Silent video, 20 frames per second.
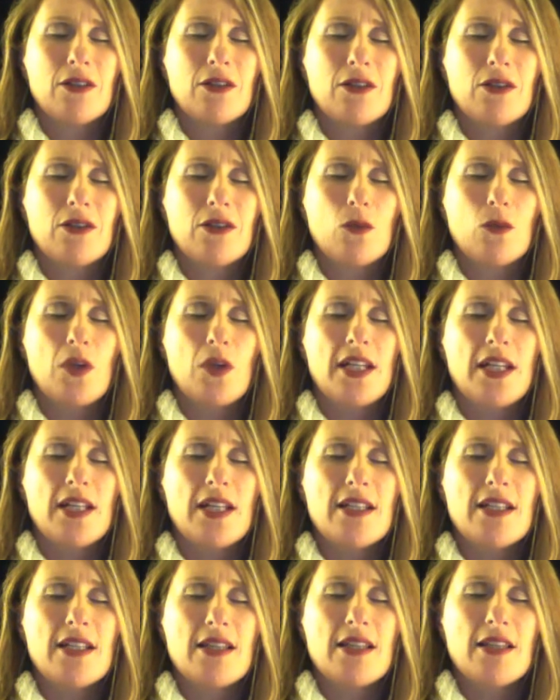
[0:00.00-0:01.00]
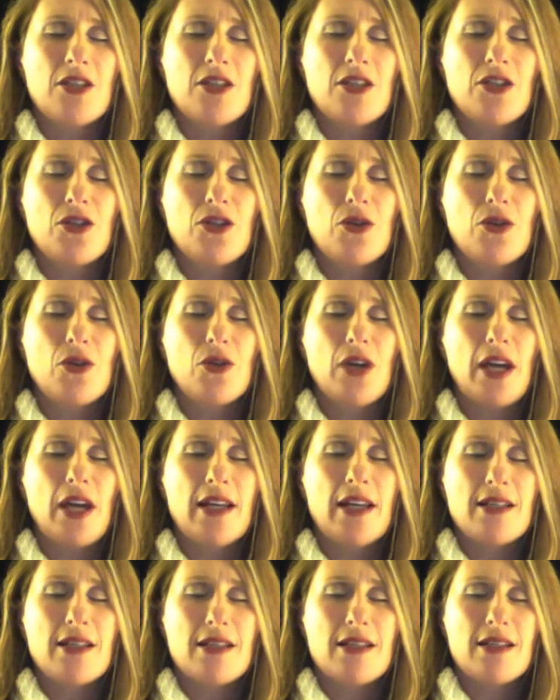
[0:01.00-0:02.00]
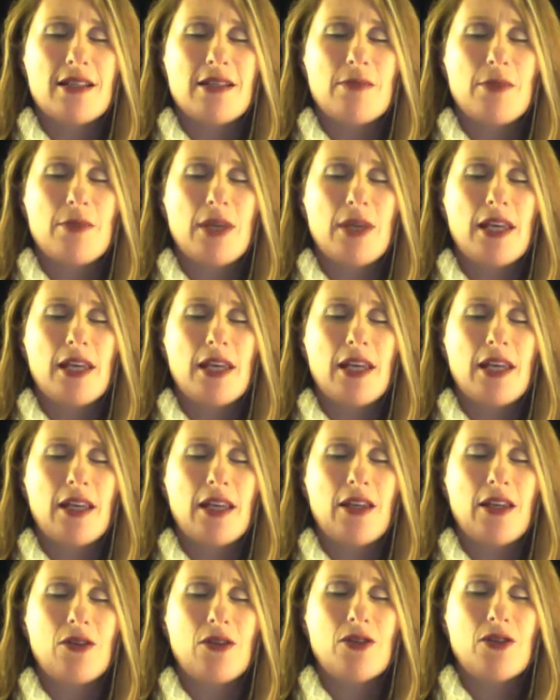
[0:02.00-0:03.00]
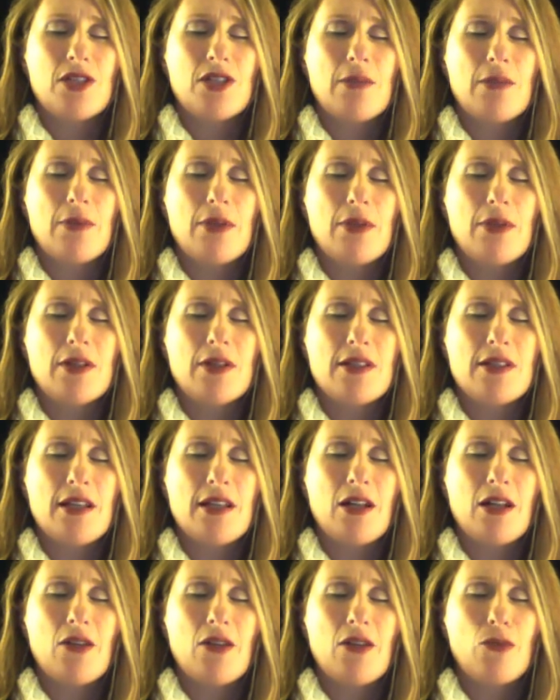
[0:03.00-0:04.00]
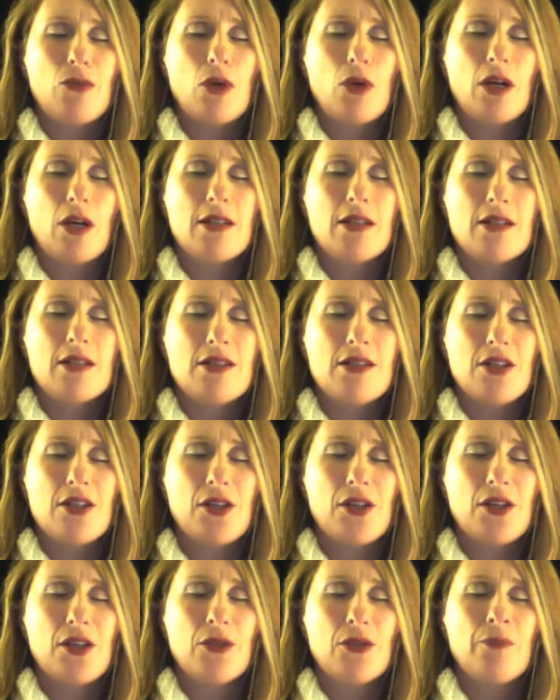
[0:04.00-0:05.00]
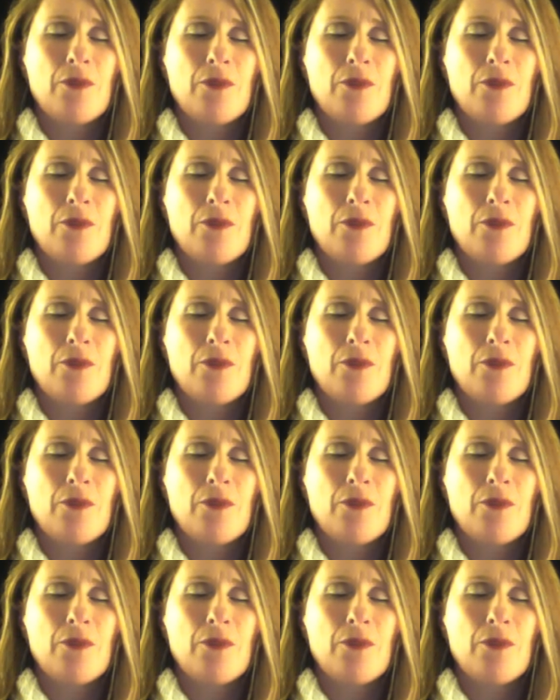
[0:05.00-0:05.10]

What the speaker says: What is it that your essence being, your deeper self, wants you